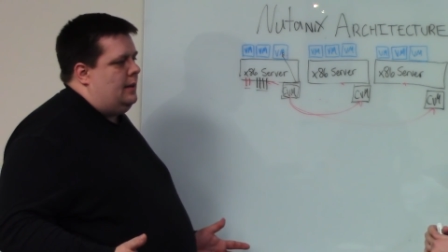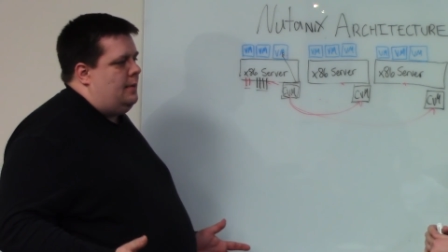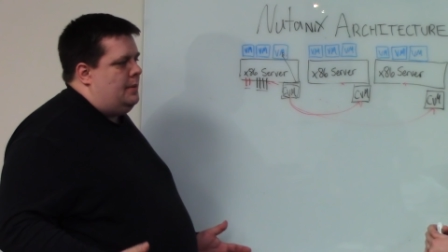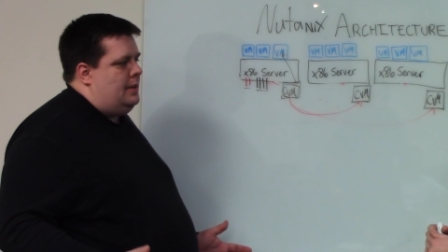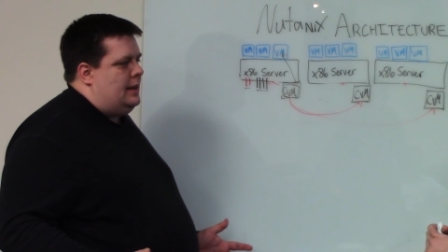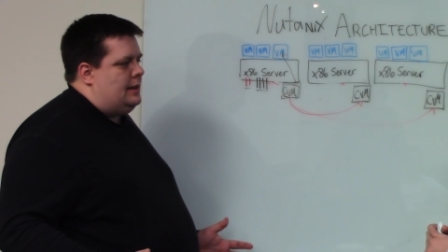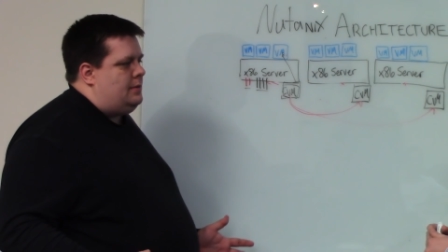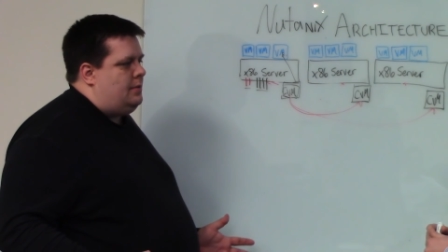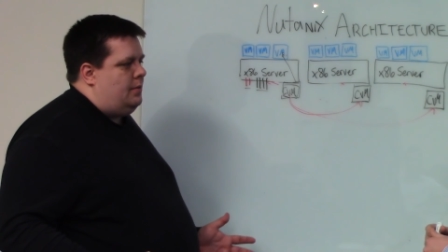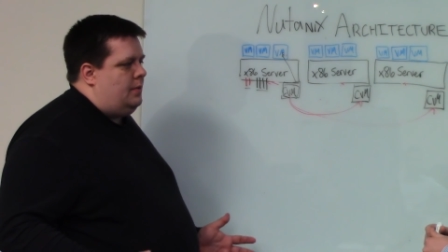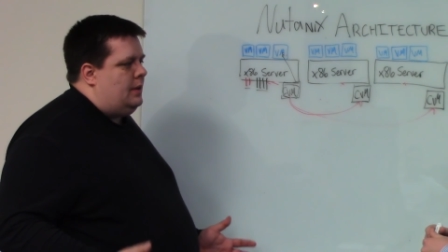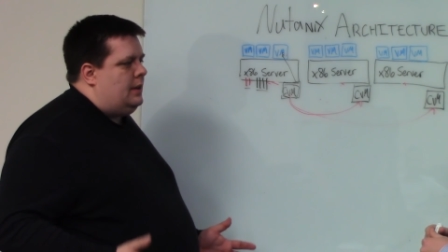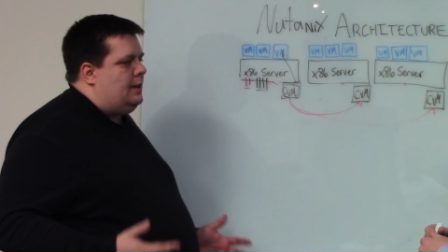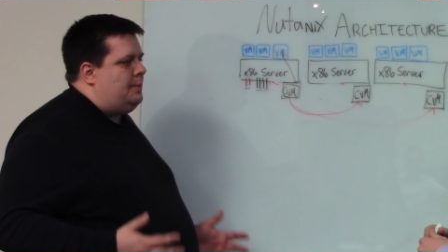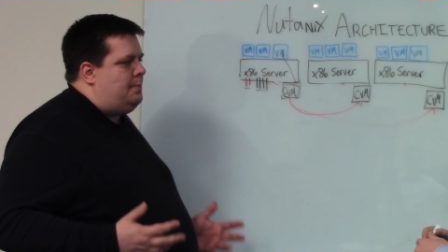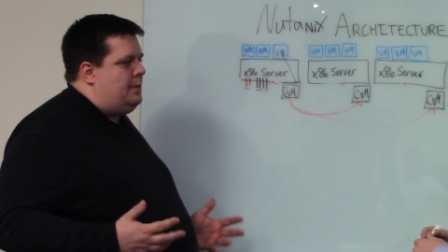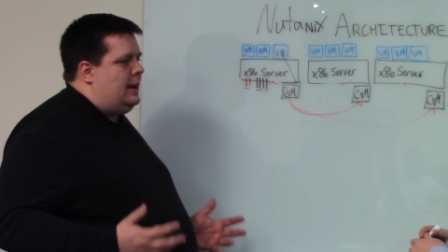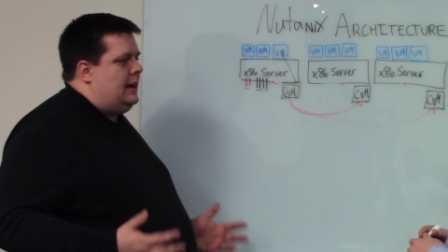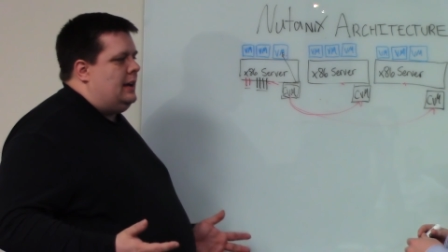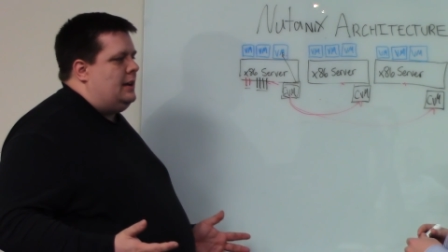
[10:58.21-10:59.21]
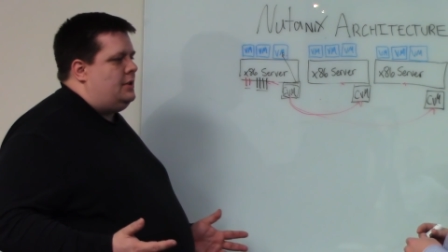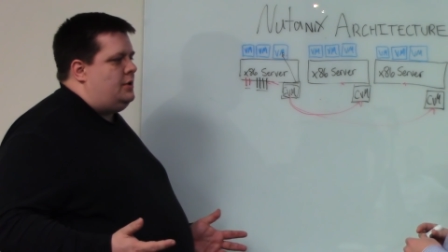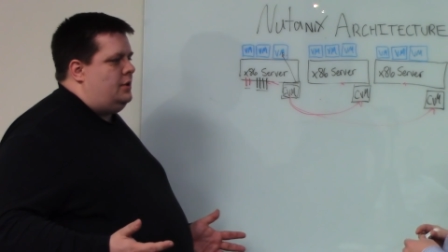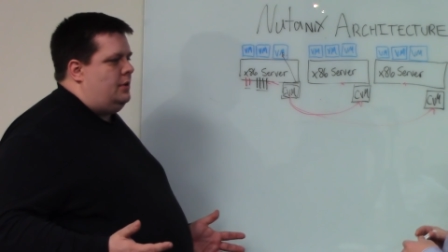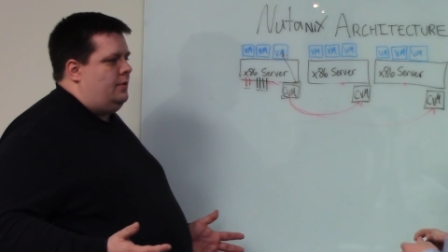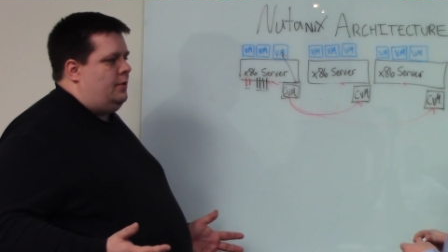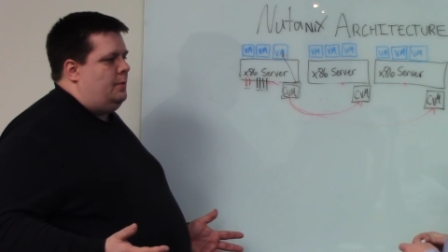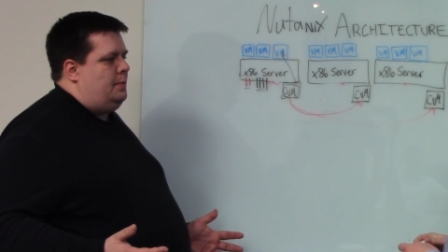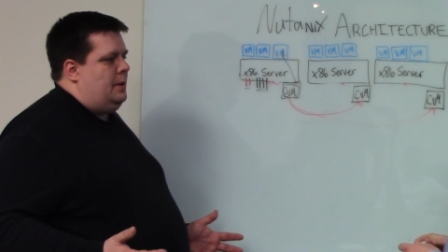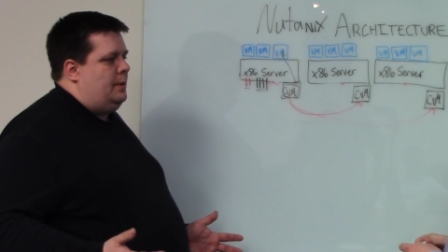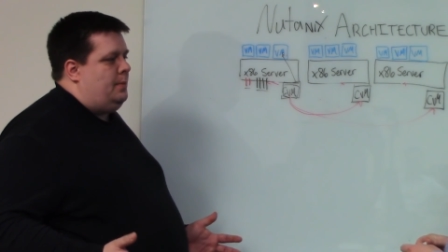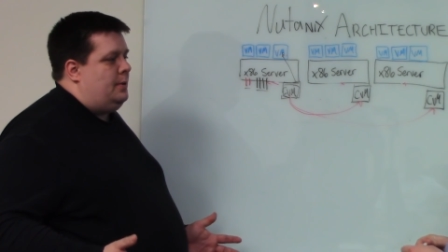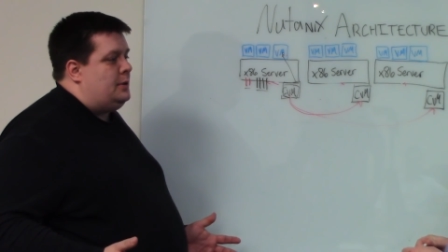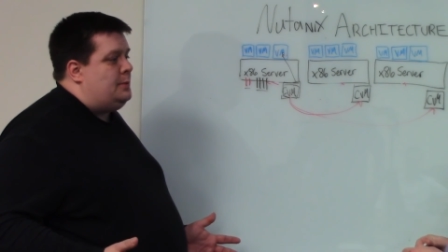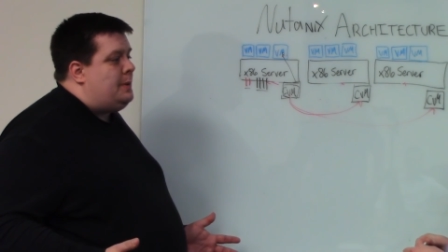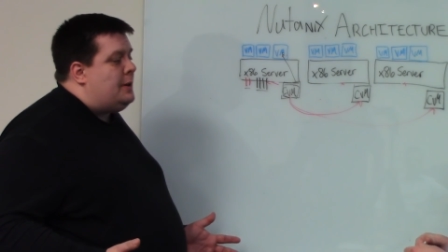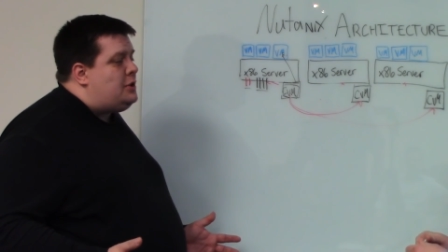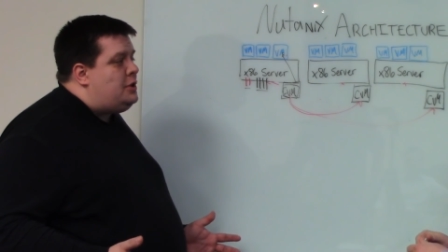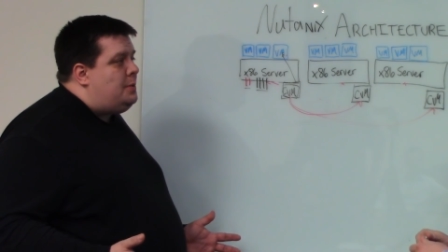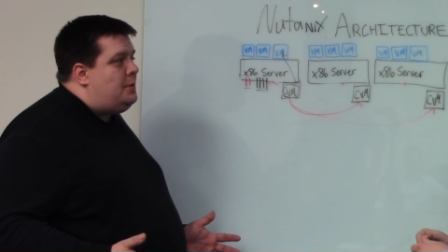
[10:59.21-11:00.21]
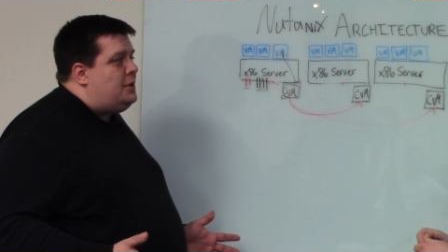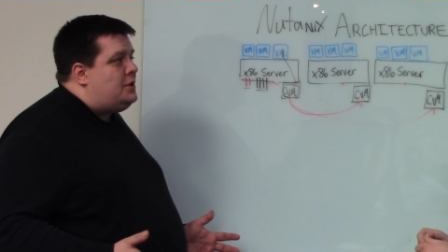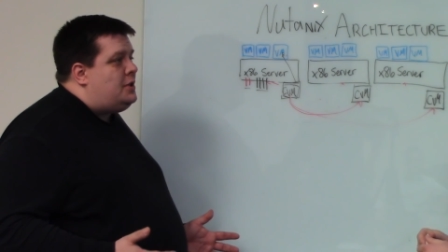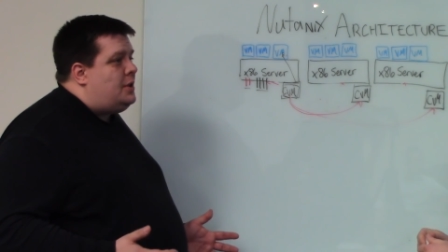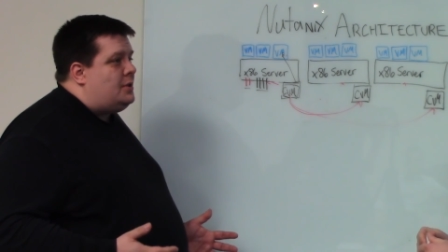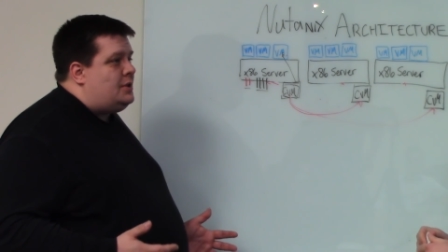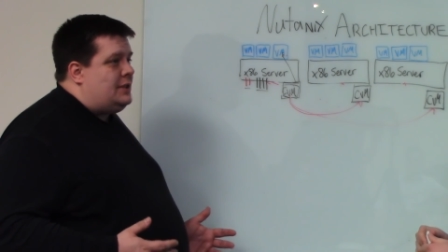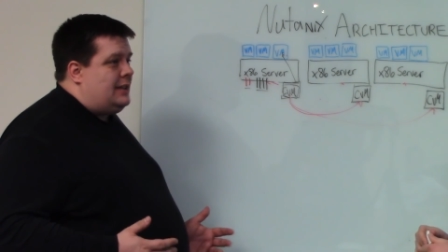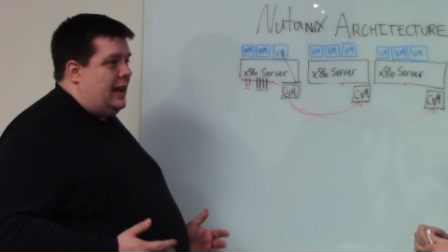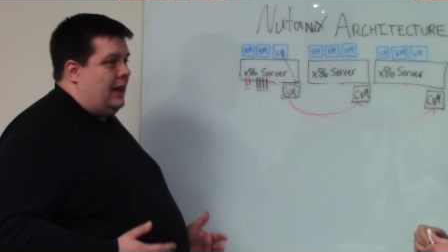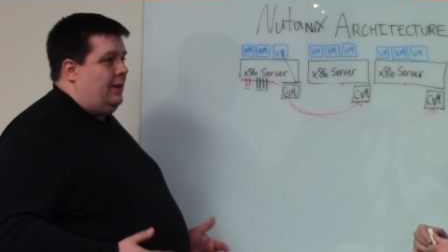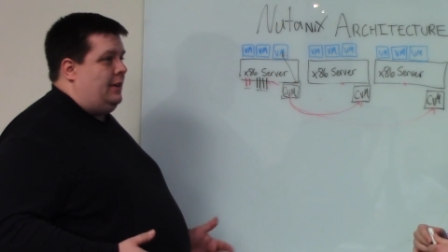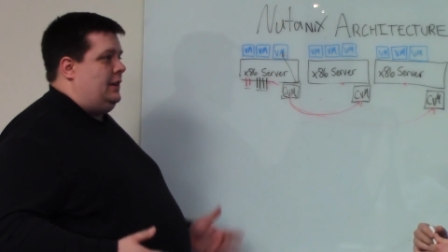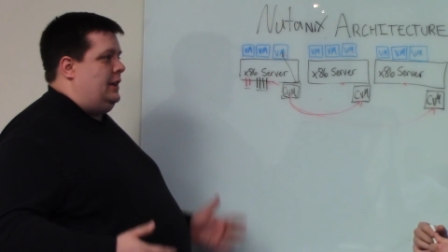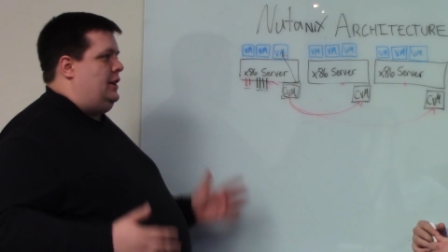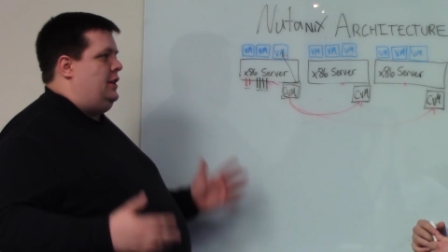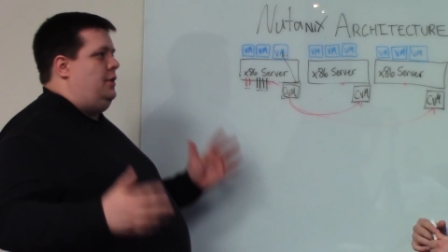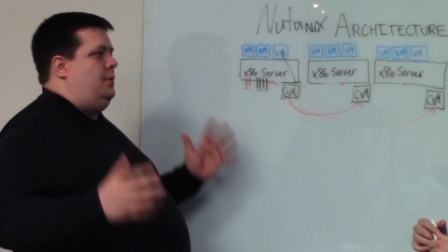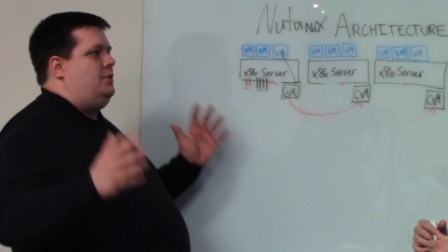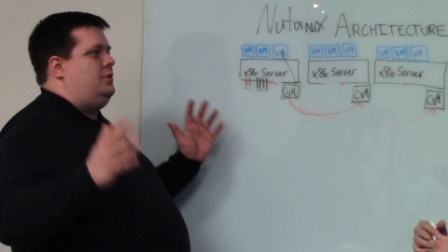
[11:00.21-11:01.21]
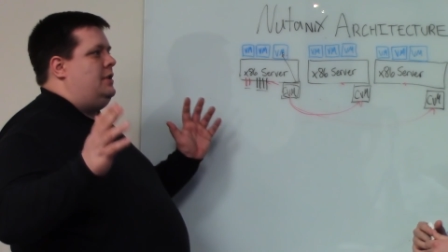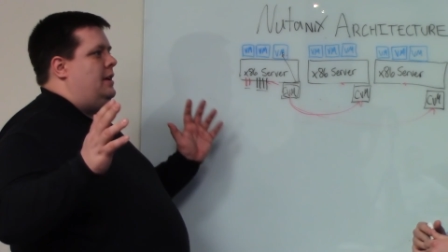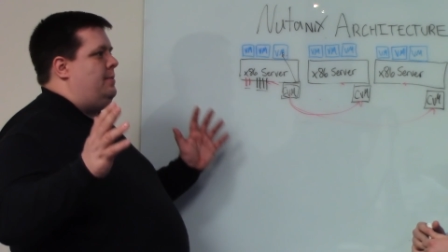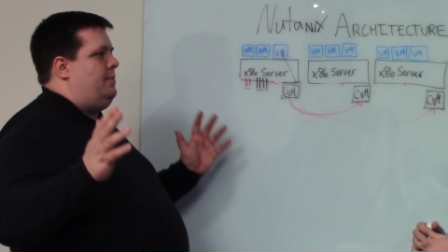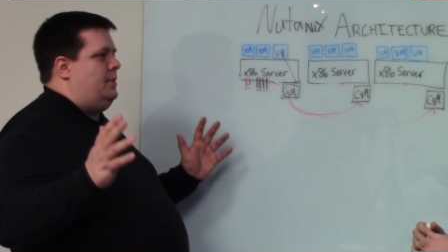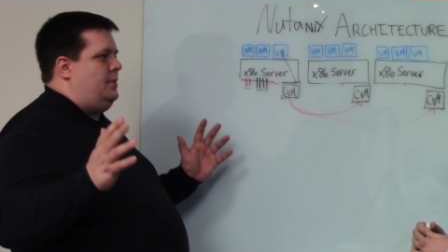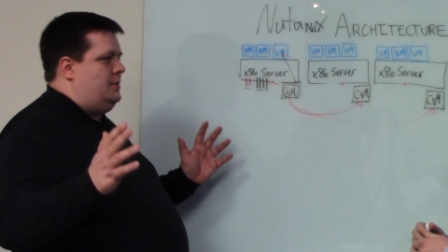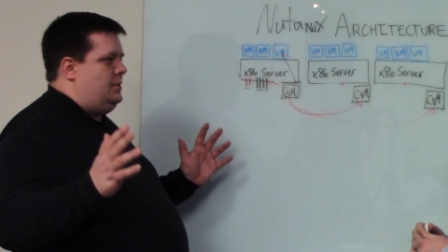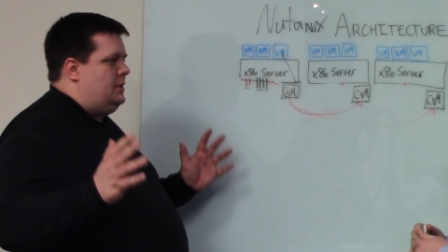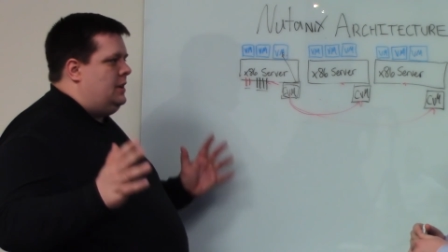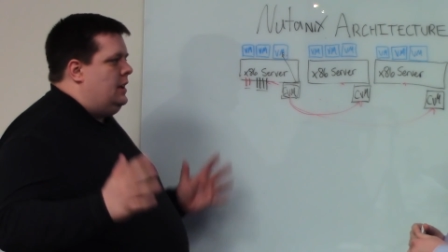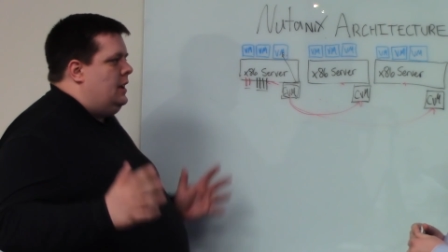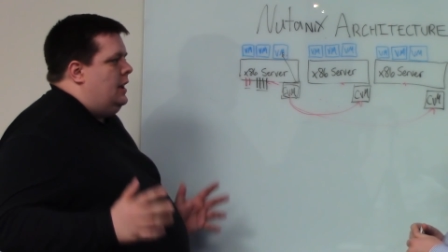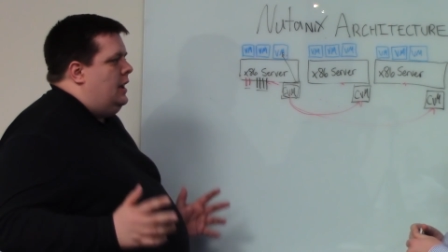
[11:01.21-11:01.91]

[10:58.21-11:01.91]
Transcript: I mean, that's a really big issue for people, especially when you start scaling to huge numbers.